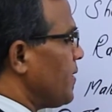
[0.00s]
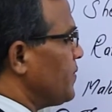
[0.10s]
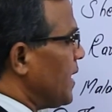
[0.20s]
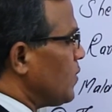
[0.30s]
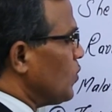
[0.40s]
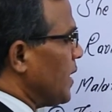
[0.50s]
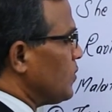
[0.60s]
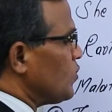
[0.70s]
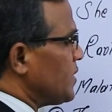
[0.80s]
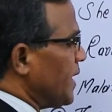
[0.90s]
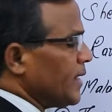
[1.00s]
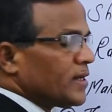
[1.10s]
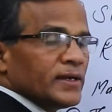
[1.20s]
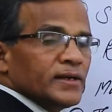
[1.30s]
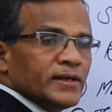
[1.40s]
of that we have to take
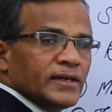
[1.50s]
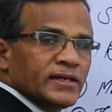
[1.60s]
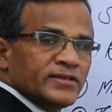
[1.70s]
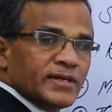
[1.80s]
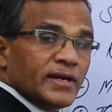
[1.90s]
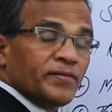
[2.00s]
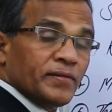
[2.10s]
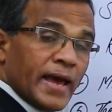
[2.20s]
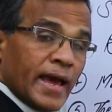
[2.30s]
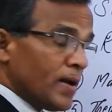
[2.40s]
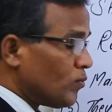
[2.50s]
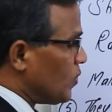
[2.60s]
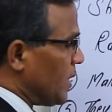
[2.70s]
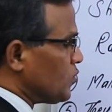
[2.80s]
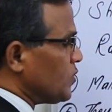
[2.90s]
instead of am
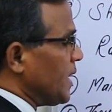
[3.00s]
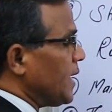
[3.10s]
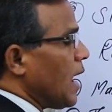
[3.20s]
we have to take